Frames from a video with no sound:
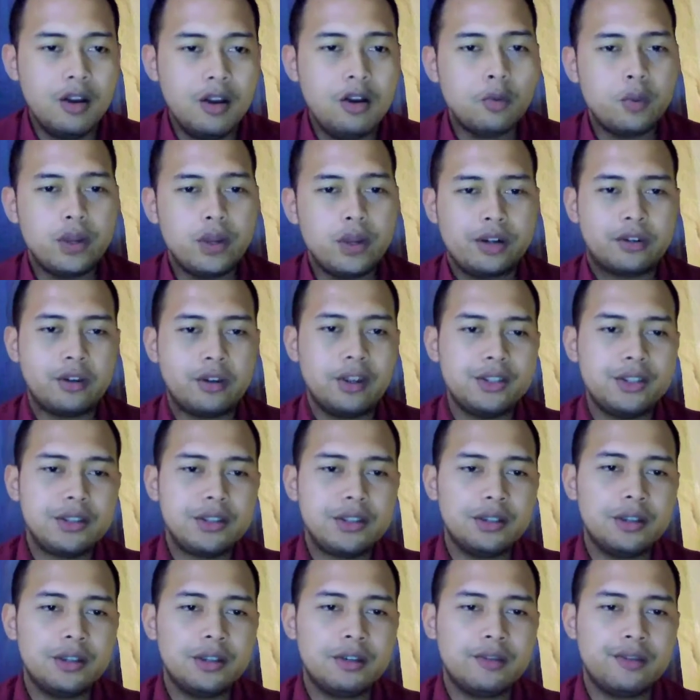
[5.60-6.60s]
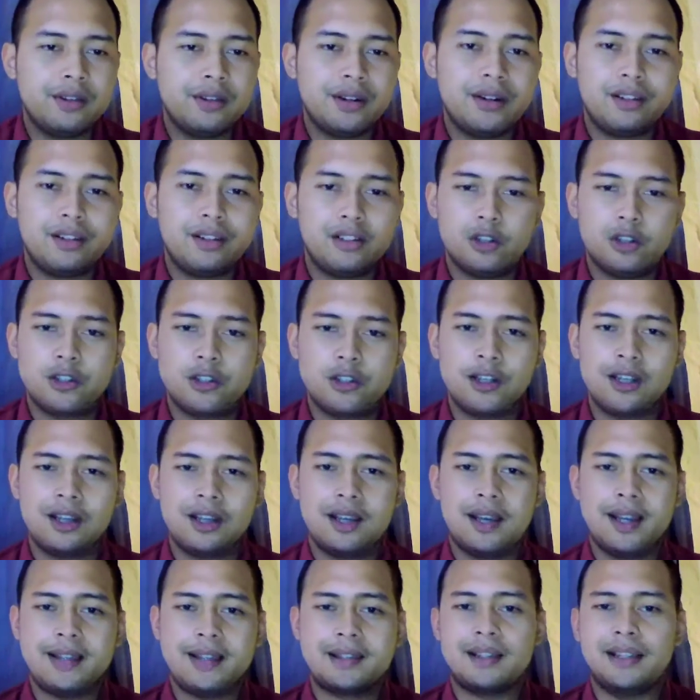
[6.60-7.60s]
We are going to look very
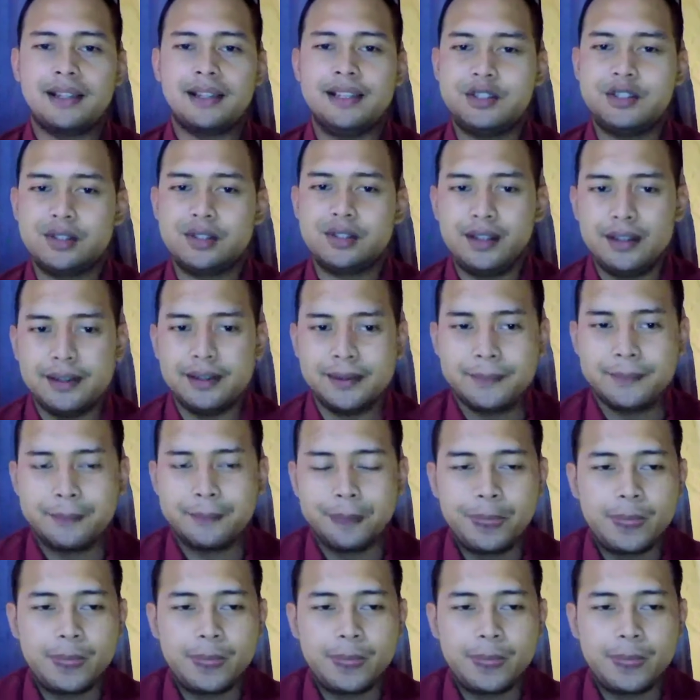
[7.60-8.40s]
closely at slang today,